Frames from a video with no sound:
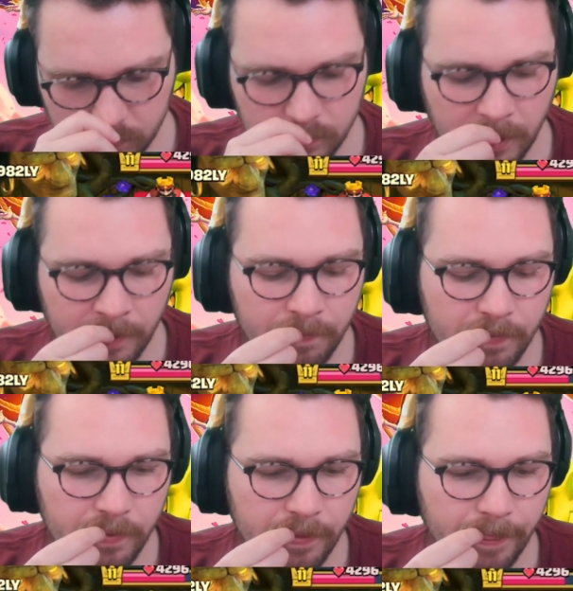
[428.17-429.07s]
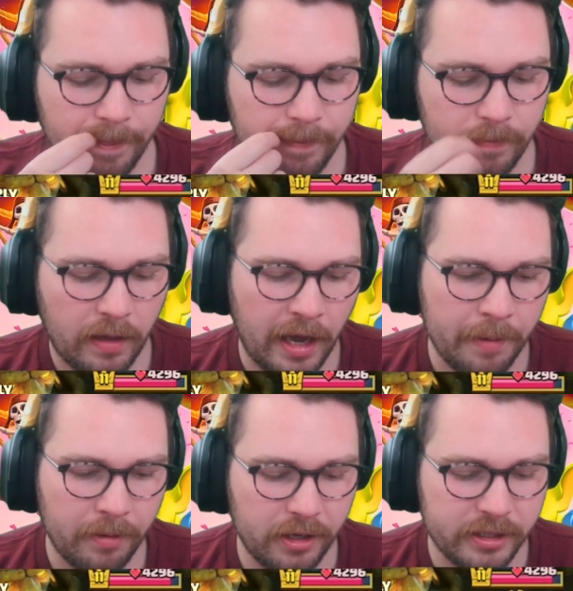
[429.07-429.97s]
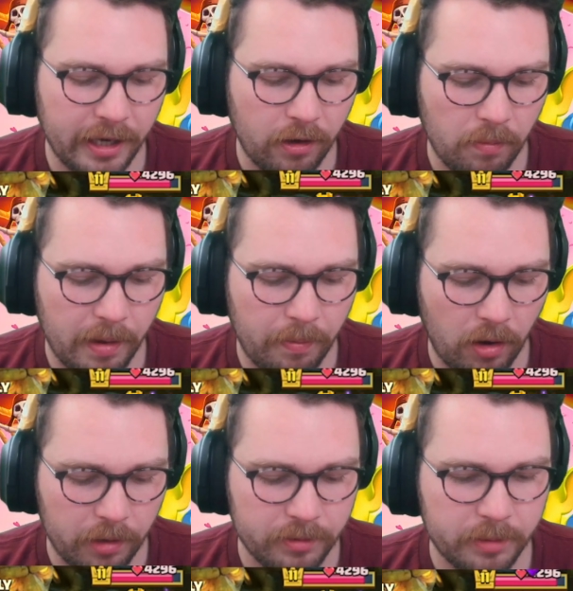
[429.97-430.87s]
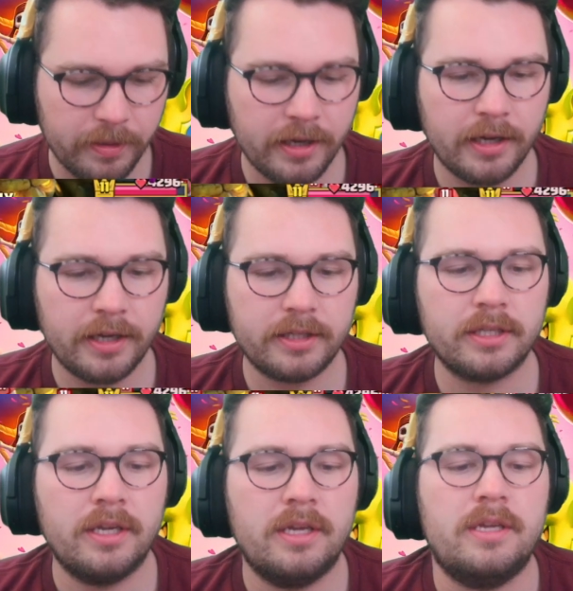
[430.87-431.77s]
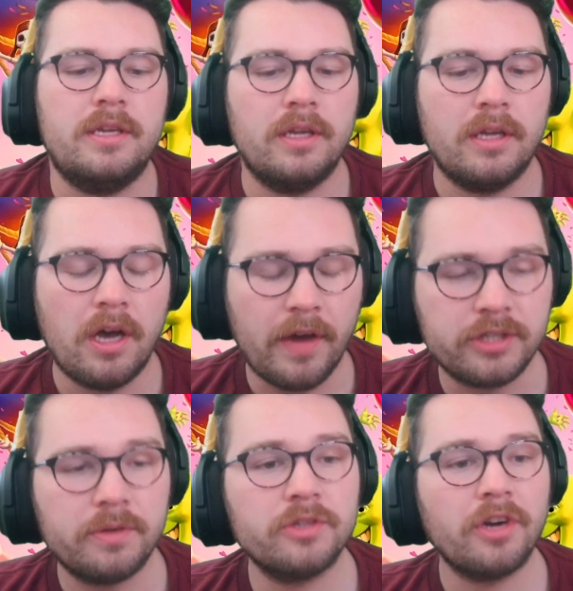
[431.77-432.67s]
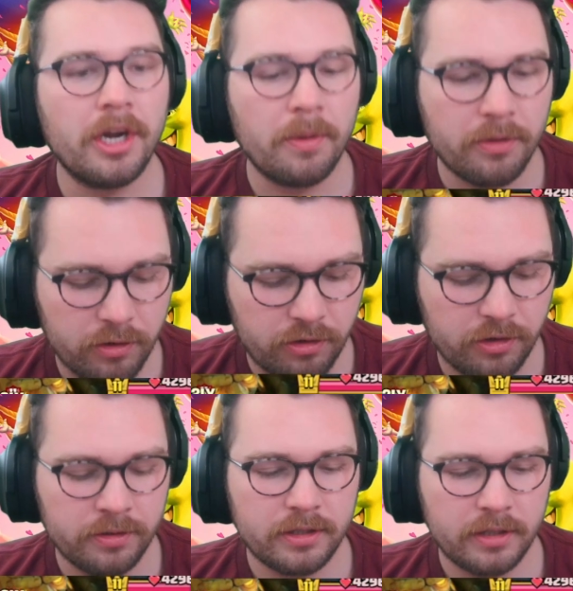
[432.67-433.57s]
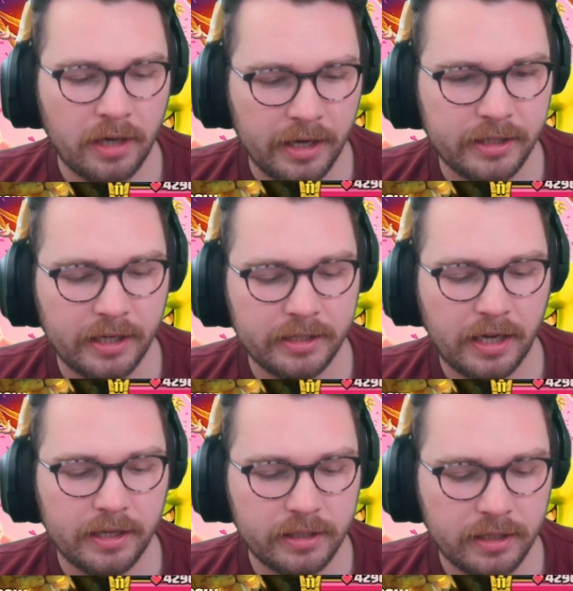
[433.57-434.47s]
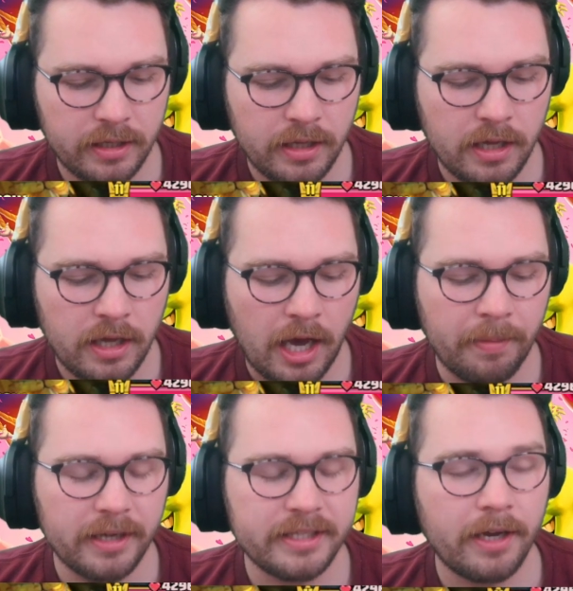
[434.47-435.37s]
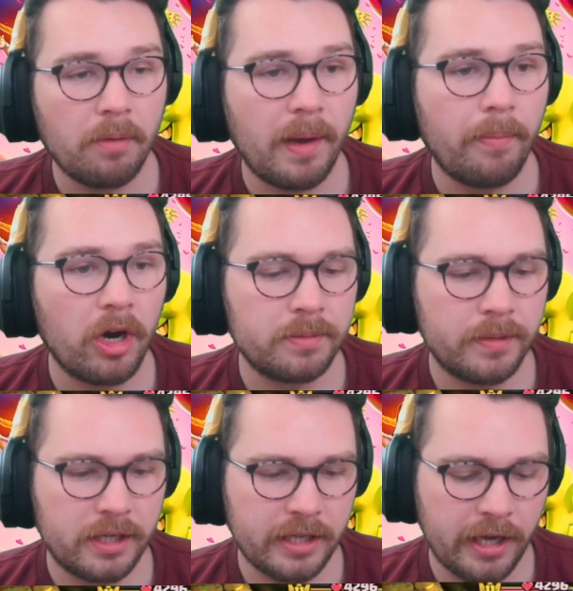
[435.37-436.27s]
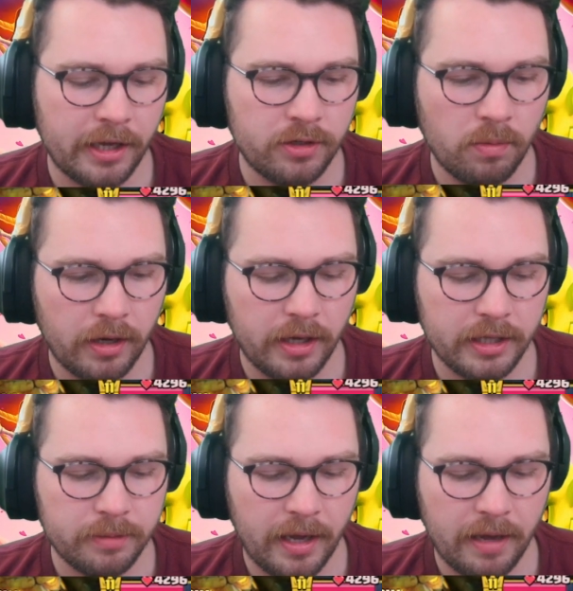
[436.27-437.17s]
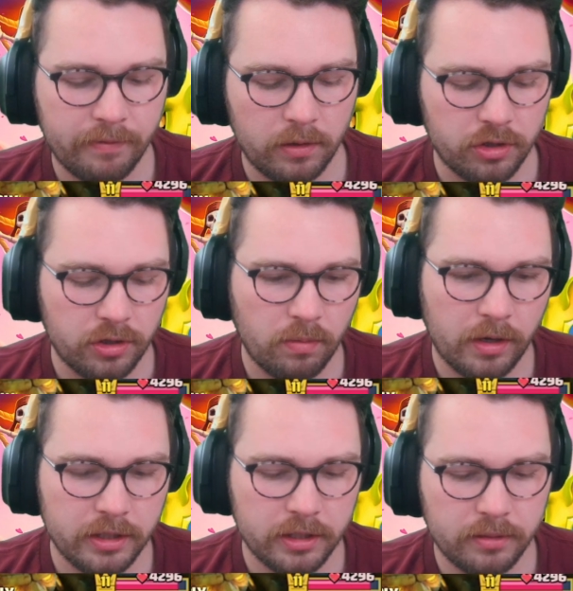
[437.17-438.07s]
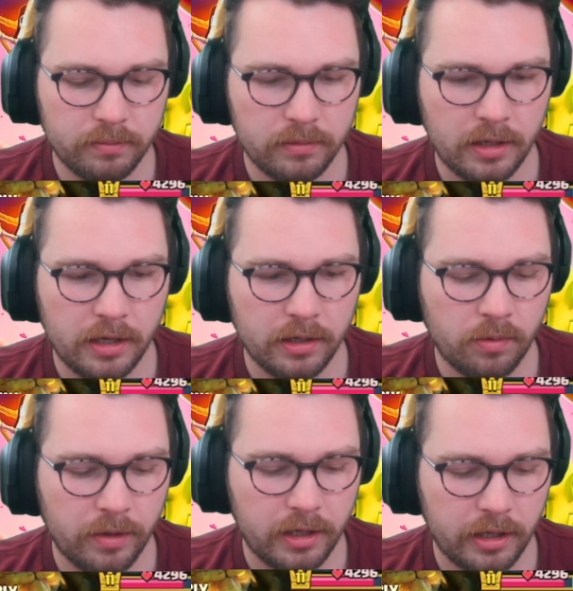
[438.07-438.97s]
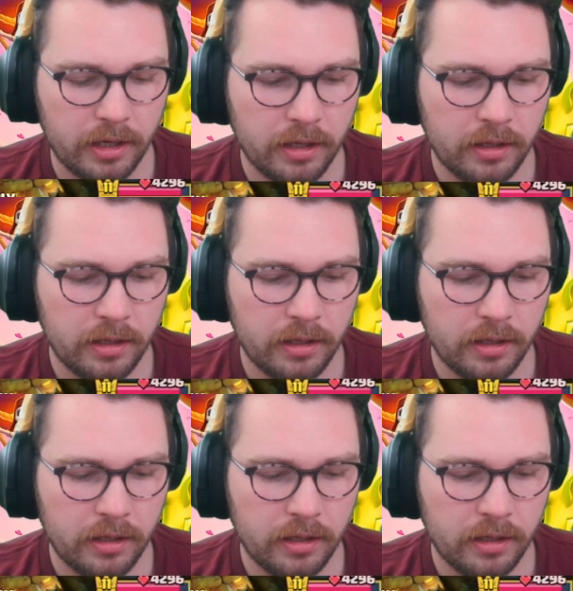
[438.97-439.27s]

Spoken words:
Okay. I am going to cycle my Barbs because... Okay, so he's running it with Recruits. Nice, nice, nice. I'm going to cycle my Barbs because I do want to get to my evolutioned ones quickly.